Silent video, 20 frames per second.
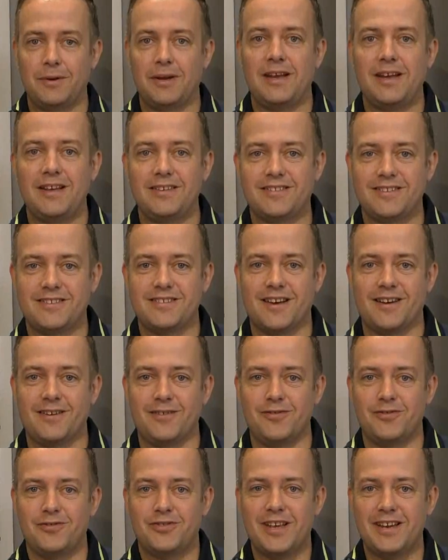But here's the
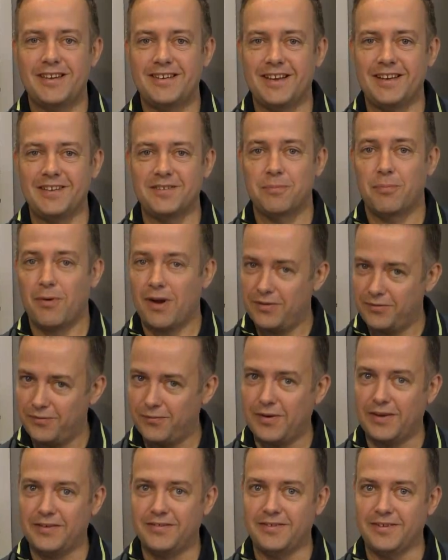challenge 10 days, prayers and
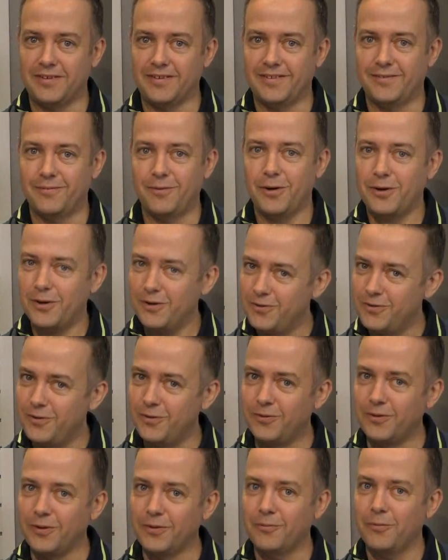fastings. What can you
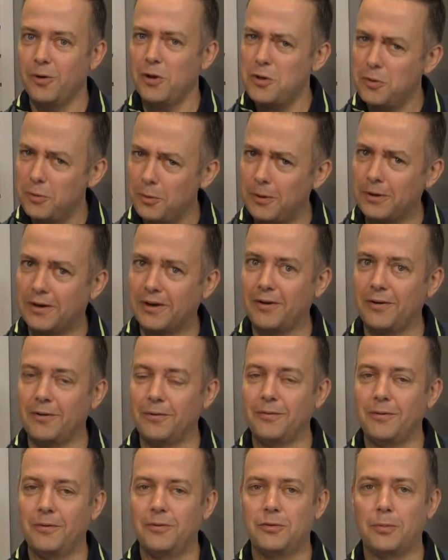do? What are you going to
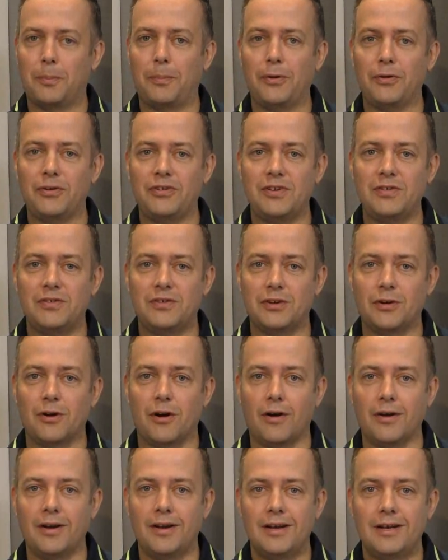do to push into
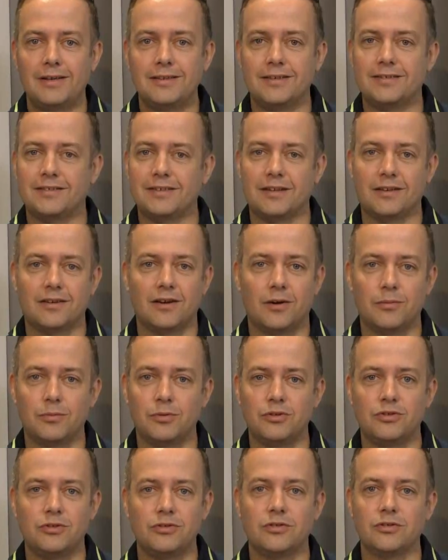God to say, God,
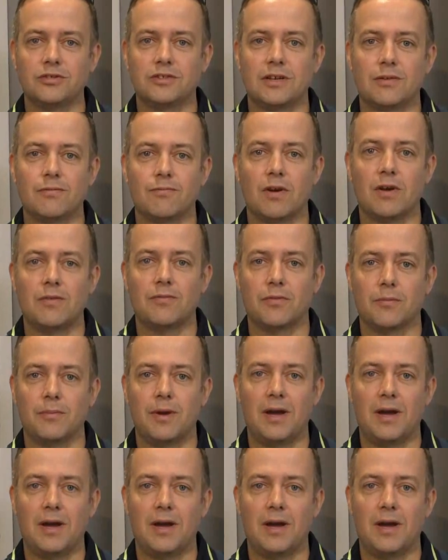would you just send rain from